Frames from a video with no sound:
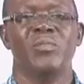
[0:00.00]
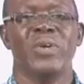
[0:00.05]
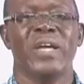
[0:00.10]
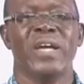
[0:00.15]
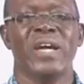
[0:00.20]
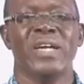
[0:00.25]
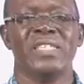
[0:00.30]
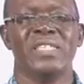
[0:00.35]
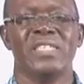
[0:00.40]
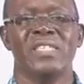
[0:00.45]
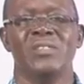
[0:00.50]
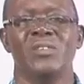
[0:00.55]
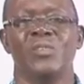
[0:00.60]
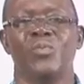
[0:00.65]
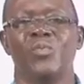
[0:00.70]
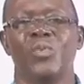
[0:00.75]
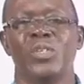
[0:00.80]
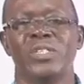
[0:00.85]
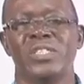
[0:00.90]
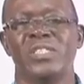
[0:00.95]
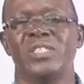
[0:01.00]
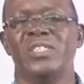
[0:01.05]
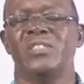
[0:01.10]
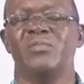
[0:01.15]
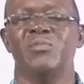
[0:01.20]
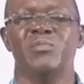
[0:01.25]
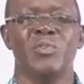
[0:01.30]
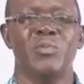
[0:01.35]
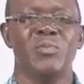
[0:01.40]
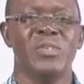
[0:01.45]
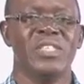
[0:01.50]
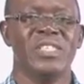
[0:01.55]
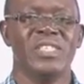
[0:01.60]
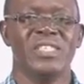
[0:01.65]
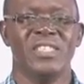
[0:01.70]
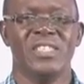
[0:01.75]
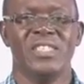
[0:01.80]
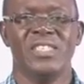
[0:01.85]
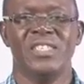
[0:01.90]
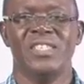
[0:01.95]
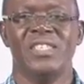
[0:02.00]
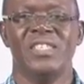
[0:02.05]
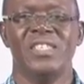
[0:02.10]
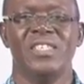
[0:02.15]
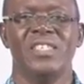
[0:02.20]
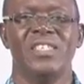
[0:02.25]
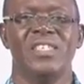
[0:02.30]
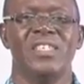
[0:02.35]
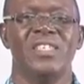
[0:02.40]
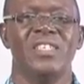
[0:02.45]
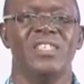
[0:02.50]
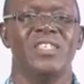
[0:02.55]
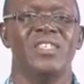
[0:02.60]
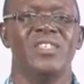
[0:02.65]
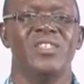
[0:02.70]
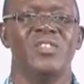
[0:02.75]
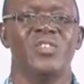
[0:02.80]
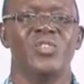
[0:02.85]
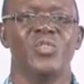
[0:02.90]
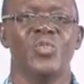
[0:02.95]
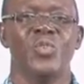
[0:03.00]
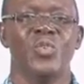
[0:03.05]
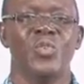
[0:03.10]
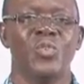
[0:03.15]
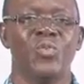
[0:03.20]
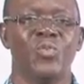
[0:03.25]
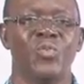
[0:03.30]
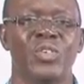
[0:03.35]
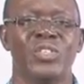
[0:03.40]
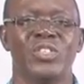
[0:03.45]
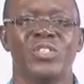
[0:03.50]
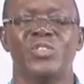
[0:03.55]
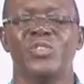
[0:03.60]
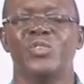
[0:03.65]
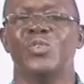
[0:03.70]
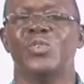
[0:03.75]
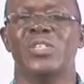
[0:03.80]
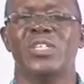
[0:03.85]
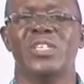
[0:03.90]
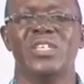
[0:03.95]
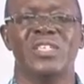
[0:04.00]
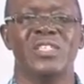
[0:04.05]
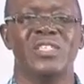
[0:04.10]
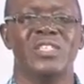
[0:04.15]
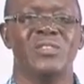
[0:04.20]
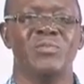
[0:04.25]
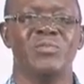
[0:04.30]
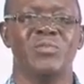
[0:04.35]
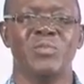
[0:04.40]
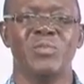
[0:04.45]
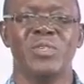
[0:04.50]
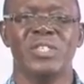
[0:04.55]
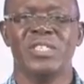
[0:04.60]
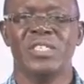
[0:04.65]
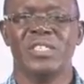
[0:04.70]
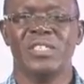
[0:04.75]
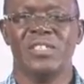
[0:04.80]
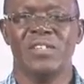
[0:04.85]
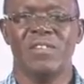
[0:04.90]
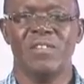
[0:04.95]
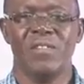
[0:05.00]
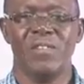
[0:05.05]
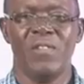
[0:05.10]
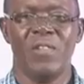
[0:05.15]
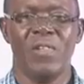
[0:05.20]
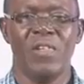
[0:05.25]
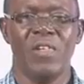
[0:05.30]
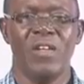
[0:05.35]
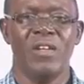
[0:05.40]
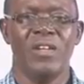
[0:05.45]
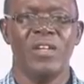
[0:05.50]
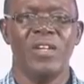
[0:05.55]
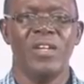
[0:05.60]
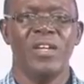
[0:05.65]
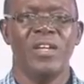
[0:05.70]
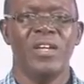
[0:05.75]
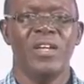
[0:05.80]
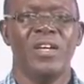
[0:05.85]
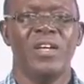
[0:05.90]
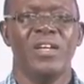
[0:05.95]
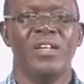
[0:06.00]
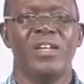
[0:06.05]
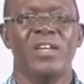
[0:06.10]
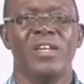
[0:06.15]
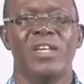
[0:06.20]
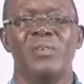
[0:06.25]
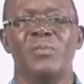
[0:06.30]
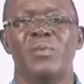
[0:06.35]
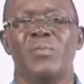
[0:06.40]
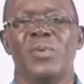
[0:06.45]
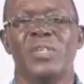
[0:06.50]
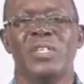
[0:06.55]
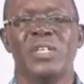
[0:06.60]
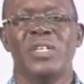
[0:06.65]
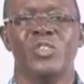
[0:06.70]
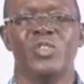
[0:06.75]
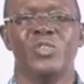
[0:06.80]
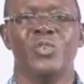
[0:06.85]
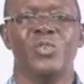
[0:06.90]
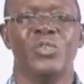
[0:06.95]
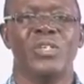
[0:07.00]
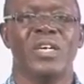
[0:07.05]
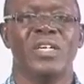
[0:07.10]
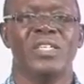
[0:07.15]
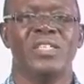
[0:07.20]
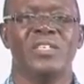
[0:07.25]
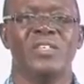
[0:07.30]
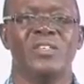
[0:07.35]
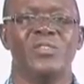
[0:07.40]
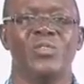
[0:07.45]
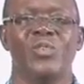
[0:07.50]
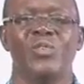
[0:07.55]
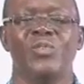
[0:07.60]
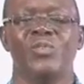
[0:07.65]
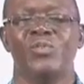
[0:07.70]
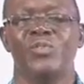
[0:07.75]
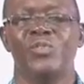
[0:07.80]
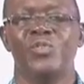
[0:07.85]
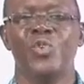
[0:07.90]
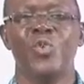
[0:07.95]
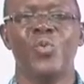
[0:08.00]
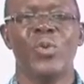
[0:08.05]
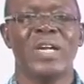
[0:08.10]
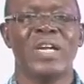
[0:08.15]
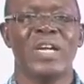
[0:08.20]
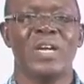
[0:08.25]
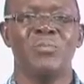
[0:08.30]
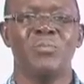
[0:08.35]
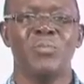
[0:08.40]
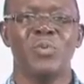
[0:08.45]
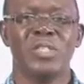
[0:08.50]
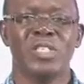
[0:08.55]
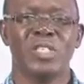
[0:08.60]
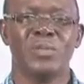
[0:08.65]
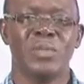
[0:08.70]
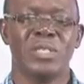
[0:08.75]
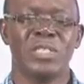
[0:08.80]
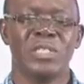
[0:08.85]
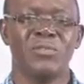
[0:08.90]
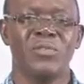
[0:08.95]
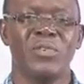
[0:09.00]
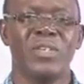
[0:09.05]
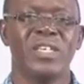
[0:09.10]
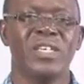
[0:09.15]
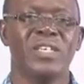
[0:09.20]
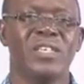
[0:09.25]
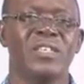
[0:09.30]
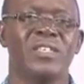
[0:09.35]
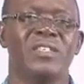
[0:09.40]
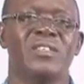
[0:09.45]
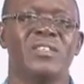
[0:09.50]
by asking, what is information? So what do you think is information? Let me point out to you that no one can put a specific